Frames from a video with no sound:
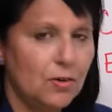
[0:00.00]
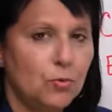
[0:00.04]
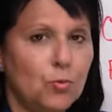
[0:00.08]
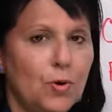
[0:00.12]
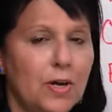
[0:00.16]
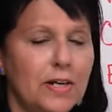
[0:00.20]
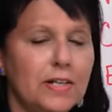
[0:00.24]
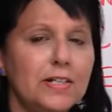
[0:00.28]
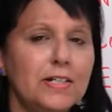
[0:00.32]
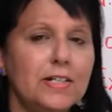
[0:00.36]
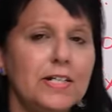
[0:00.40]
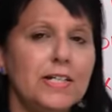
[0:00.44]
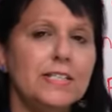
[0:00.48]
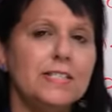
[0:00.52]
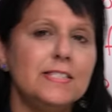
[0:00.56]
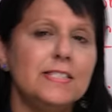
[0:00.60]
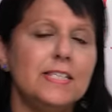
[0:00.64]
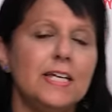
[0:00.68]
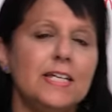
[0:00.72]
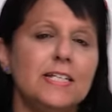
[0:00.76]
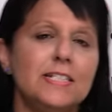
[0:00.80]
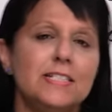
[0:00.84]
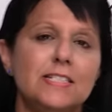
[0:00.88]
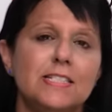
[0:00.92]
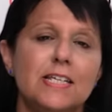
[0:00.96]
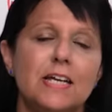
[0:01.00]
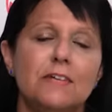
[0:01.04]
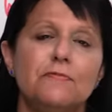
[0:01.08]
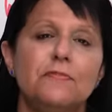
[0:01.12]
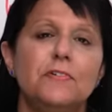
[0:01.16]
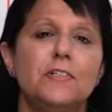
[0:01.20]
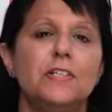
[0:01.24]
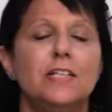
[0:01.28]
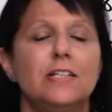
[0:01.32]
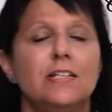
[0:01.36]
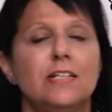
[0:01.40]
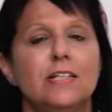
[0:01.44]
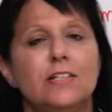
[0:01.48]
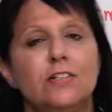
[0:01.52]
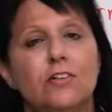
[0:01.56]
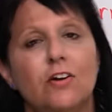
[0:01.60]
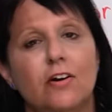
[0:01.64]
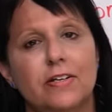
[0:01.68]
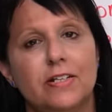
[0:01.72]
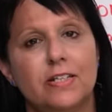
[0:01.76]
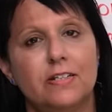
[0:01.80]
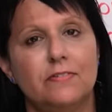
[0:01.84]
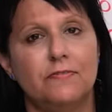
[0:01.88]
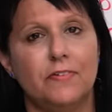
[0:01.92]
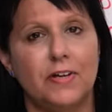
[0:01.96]
Why did I say definitely
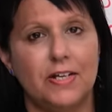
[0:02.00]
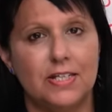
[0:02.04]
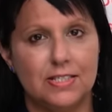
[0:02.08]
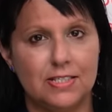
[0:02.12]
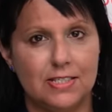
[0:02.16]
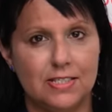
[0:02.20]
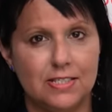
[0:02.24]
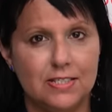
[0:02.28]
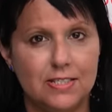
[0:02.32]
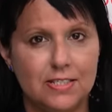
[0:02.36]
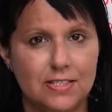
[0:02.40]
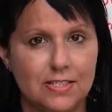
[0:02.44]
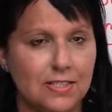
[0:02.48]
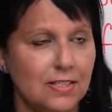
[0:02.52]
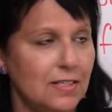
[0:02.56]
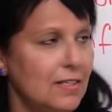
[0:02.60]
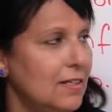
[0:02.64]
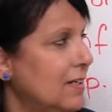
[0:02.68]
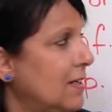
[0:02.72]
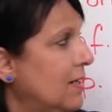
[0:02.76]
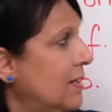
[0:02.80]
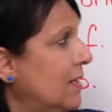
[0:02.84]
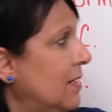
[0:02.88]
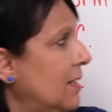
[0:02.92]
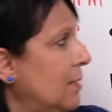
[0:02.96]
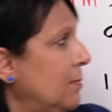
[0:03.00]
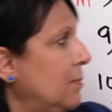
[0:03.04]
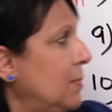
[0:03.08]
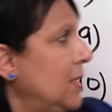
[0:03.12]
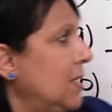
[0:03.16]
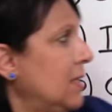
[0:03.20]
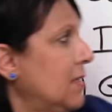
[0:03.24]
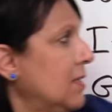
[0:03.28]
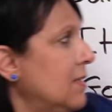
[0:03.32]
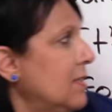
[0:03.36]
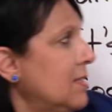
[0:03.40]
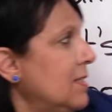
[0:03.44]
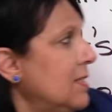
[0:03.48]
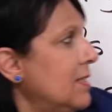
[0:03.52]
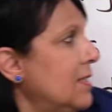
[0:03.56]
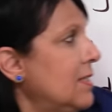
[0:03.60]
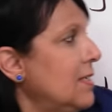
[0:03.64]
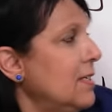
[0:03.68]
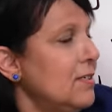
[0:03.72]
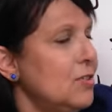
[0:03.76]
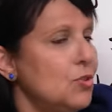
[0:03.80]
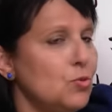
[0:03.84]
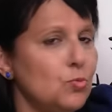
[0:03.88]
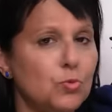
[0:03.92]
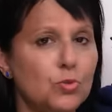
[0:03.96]
not advices? Because
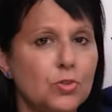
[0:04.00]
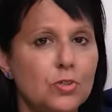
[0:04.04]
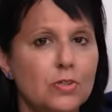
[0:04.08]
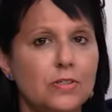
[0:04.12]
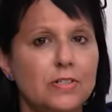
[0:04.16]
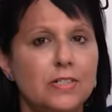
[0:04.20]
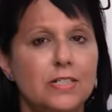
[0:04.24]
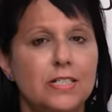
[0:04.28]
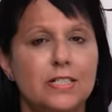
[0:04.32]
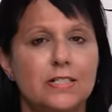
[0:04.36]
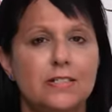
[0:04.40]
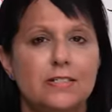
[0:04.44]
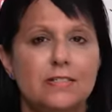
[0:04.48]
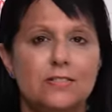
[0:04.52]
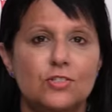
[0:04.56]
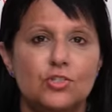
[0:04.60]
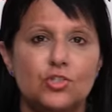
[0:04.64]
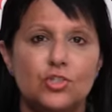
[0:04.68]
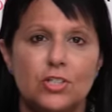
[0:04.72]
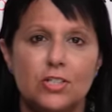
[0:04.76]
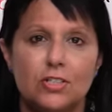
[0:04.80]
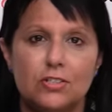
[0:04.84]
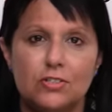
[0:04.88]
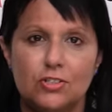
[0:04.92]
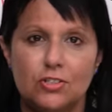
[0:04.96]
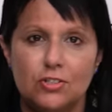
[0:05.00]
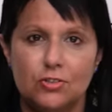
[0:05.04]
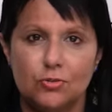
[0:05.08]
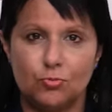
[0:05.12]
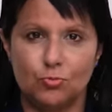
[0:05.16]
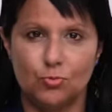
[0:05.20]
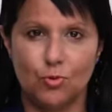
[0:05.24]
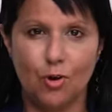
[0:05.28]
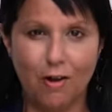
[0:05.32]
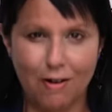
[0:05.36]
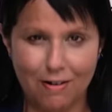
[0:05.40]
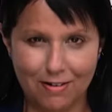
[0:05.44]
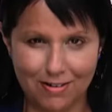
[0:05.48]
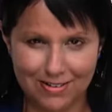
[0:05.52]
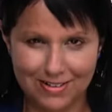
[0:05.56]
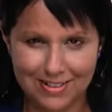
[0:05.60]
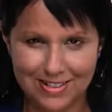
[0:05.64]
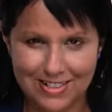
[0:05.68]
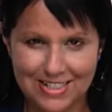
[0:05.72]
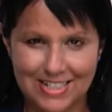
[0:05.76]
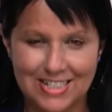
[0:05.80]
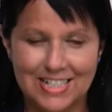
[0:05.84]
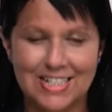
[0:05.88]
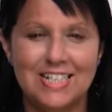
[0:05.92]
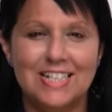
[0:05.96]
this word is just wrong.
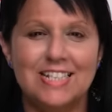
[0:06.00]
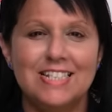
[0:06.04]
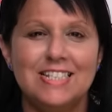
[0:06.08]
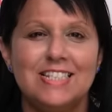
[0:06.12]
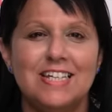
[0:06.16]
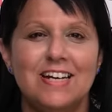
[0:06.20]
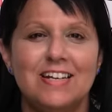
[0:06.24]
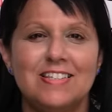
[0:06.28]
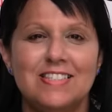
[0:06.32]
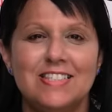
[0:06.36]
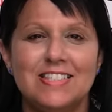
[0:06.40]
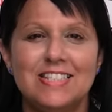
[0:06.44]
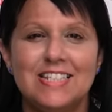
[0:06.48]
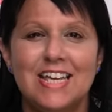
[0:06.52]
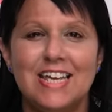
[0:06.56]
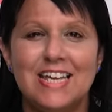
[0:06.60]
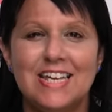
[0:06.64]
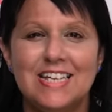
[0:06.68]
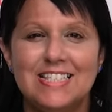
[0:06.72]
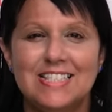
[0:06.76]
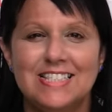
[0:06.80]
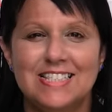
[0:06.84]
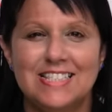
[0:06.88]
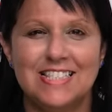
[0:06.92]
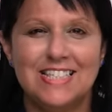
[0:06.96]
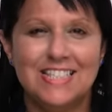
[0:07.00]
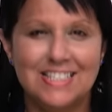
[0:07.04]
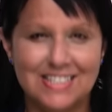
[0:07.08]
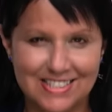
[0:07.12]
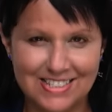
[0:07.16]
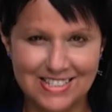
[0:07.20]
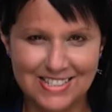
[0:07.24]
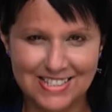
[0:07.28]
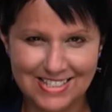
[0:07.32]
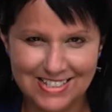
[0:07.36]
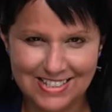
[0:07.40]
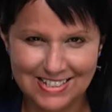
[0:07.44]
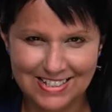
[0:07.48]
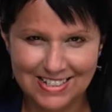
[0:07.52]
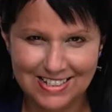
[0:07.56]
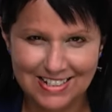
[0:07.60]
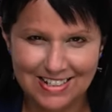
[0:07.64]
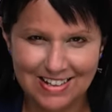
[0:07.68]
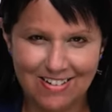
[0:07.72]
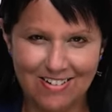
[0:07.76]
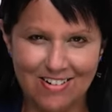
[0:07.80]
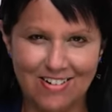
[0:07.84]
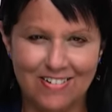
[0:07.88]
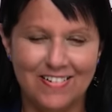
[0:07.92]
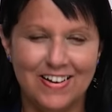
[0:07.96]
It doesn't exist.
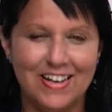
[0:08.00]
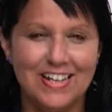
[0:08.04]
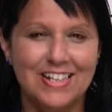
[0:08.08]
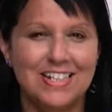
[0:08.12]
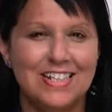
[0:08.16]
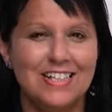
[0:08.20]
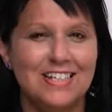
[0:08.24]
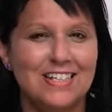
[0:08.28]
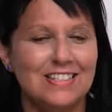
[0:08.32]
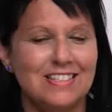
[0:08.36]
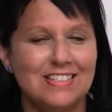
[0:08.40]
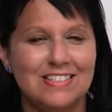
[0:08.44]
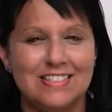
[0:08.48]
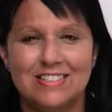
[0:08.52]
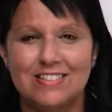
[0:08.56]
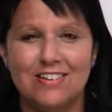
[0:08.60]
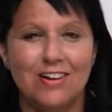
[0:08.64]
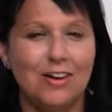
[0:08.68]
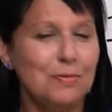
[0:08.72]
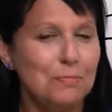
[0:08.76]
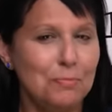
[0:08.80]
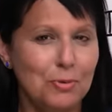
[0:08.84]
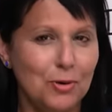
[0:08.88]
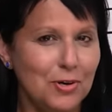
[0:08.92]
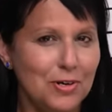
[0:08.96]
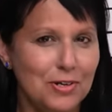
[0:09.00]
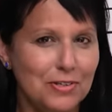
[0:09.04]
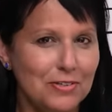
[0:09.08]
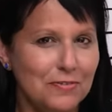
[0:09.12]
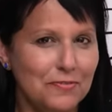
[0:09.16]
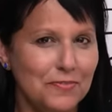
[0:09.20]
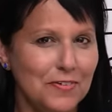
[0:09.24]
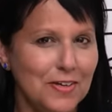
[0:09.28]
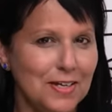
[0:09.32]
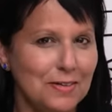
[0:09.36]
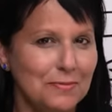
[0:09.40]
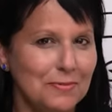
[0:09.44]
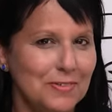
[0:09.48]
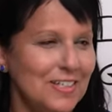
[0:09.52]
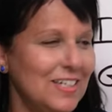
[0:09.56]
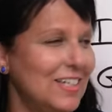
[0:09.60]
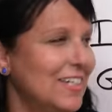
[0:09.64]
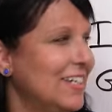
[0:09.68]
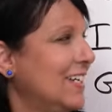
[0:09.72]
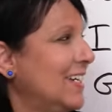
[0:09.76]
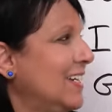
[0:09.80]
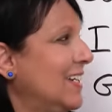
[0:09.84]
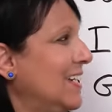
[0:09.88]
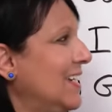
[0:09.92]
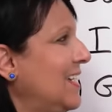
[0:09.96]
All right? It's not part of the family.
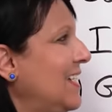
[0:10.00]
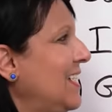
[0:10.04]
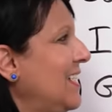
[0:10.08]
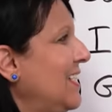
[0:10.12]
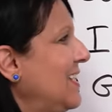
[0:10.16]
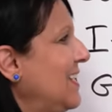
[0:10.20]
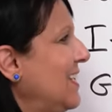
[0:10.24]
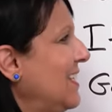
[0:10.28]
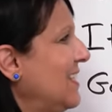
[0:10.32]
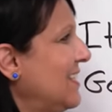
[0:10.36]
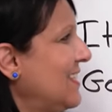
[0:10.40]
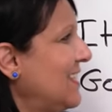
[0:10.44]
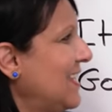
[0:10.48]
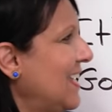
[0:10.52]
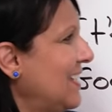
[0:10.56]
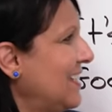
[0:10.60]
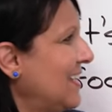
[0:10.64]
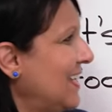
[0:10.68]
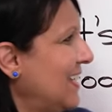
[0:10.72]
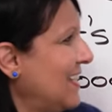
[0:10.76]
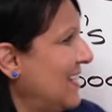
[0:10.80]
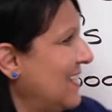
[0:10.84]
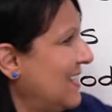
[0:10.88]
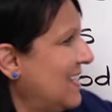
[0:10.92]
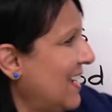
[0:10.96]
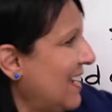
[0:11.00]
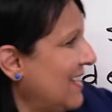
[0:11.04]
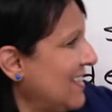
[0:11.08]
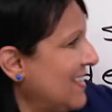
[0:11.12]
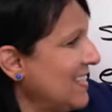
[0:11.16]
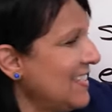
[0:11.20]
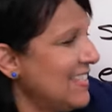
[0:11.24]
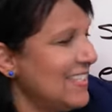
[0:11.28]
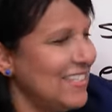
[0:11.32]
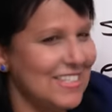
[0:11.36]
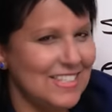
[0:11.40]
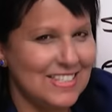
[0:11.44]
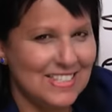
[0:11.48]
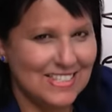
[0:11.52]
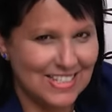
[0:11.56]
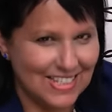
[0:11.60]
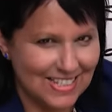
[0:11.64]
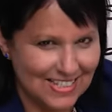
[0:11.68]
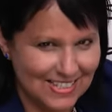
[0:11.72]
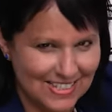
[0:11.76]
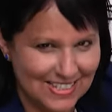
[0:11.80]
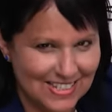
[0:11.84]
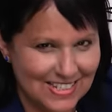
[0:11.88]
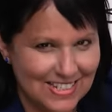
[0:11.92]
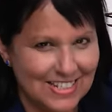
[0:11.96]
It is, it doesn't
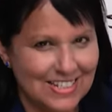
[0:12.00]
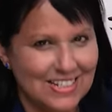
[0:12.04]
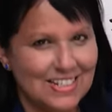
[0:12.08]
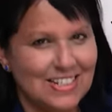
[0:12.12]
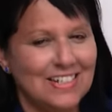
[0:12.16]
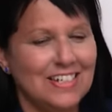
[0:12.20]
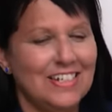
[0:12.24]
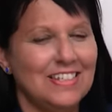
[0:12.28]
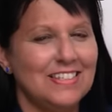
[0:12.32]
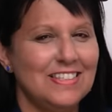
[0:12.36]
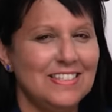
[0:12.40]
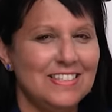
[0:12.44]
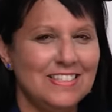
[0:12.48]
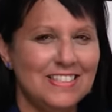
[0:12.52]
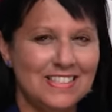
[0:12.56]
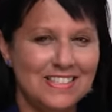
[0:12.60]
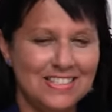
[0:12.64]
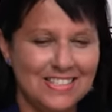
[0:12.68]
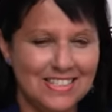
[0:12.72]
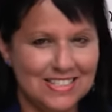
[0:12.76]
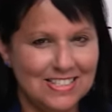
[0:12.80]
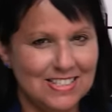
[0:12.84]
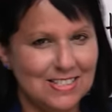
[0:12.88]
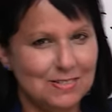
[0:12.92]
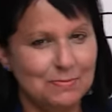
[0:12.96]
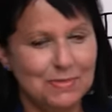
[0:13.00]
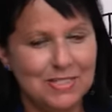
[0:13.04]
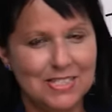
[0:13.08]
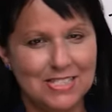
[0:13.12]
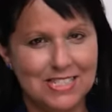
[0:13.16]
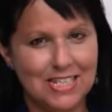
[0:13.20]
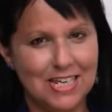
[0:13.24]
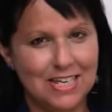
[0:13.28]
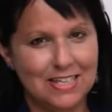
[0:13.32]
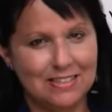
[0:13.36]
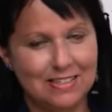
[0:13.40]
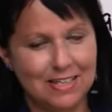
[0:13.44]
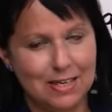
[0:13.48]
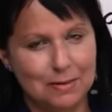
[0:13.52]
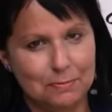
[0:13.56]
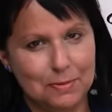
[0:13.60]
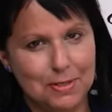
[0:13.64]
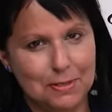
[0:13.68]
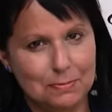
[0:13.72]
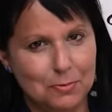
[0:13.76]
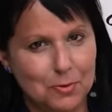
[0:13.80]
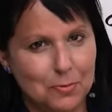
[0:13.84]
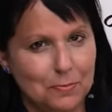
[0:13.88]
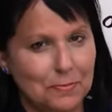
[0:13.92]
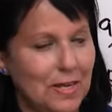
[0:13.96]
exist. This is just a mistake that
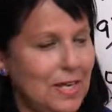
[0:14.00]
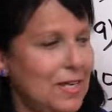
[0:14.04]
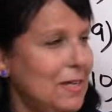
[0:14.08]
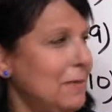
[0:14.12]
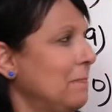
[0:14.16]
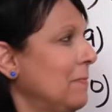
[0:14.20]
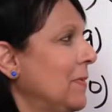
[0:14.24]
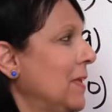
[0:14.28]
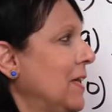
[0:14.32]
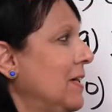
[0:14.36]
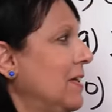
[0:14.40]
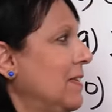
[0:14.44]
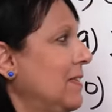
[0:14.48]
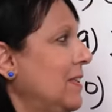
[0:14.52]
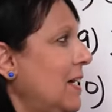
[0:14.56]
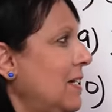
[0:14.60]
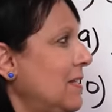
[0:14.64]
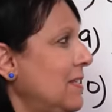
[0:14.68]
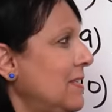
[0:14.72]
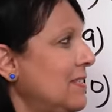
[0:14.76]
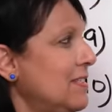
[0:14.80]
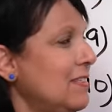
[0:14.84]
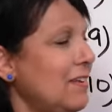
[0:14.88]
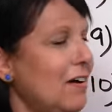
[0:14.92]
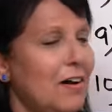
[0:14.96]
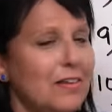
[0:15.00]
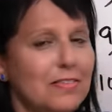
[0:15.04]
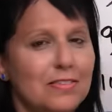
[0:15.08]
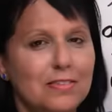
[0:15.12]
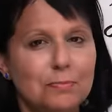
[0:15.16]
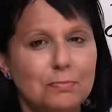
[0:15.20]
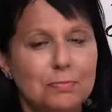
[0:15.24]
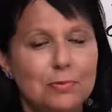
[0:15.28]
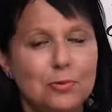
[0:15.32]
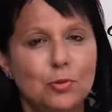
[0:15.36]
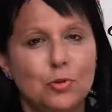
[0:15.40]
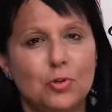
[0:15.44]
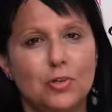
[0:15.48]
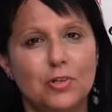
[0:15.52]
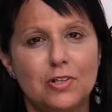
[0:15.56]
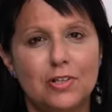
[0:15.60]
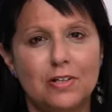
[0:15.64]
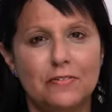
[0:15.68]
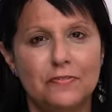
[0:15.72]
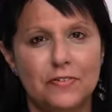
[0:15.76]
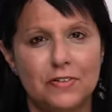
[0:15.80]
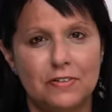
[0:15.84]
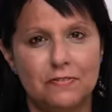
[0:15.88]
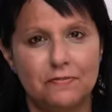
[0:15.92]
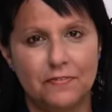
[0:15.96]
people make. That is not the plural
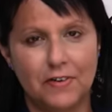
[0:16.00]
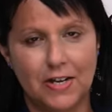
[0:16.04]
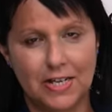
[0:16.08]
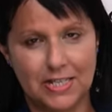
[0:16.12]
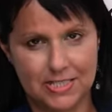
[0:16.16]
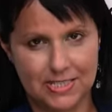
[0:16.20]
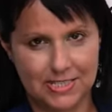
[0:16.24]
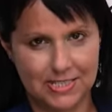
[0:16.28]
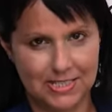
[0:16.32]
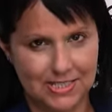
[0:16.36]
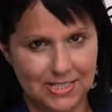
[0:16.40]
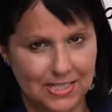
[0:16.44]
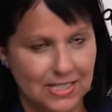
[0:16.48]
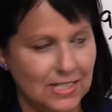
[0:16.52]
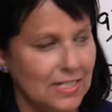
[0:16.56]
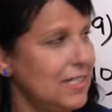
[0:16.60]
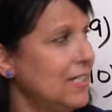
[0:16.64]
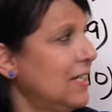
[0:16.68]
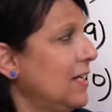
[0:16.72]
of advice.